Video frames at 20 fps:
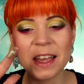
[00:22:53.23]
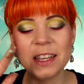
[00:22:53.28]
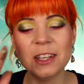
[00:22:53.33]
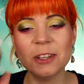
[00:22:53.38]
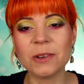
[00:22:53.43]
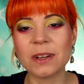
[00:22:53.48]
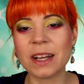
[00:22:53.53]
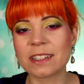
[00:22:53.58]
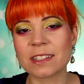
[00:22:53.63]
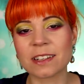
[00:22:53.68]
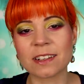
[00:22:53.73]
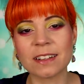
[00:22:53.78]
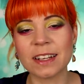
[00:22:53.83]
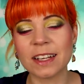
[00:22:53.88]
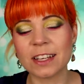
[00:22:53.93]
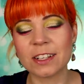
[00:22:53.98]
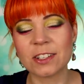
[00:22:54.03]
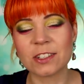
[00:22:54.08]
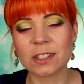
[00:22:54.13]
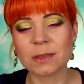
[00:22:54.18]
You guys are
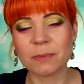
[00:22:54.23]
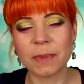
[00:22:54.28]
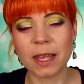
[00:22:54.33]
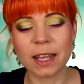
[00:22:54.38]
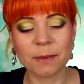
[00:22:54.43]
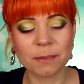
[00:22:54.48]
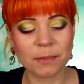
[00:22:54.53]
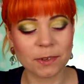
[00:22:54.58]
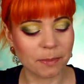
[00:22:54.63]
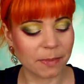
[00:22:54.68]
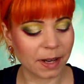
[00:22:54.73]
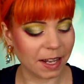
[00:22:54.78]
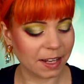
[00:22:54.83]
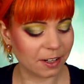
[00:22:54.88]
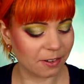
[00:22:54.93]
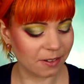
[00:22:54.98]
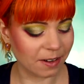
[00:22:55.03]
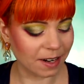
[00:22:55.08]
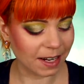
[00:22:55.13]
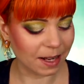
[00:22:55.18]
like, just make up your mind
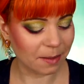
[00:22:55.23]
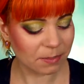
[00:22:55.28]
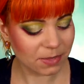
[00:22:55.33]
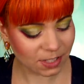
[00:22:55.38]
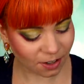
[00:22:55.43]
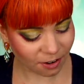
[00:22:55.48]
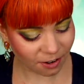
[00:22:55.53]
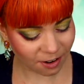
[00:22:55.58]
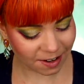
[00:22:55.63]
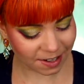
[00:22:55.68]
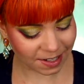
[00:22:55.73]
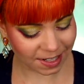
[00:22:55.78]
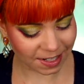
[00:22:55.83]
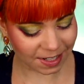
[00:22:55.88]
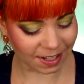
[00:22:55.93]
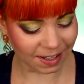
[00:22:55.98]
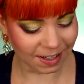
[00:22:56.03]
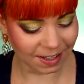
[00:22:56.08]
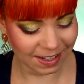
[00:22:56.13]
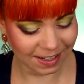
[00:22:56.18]
already. I'm sorry.